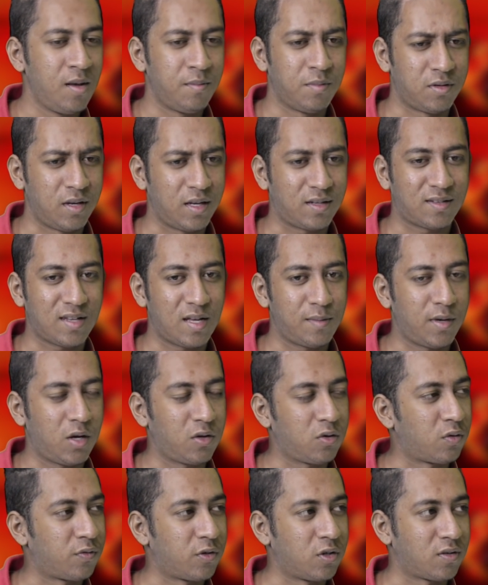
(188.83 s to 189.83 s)
But next time
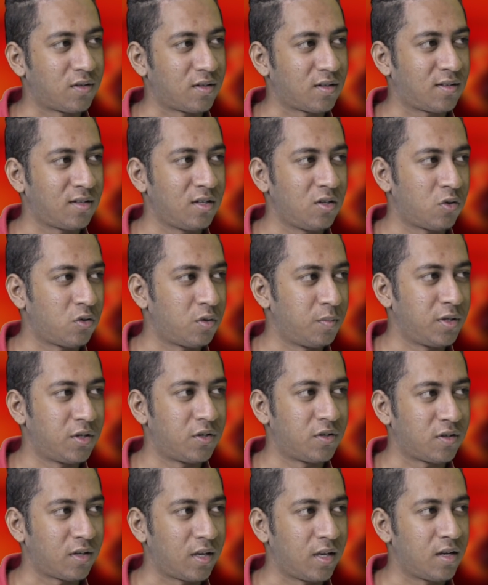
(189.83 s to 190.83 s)
out over 1600
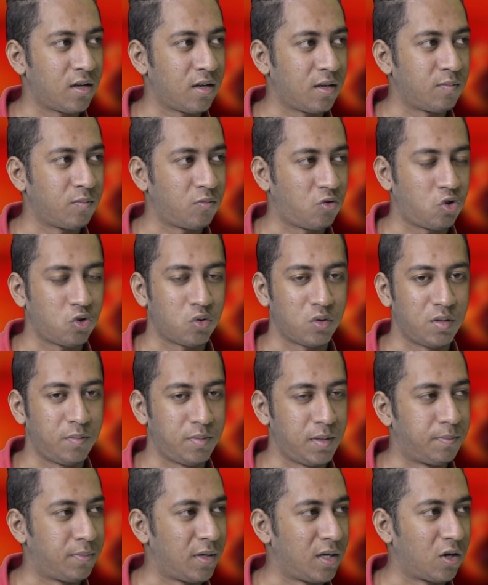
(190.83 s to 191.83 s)
meters again, I'm sure he'll
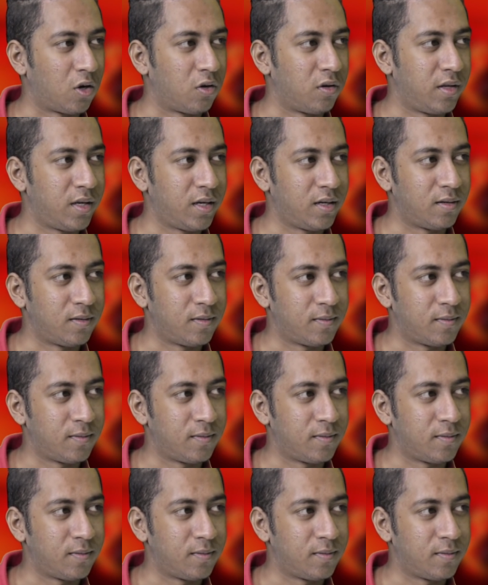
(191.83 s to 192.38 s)
be bang on there.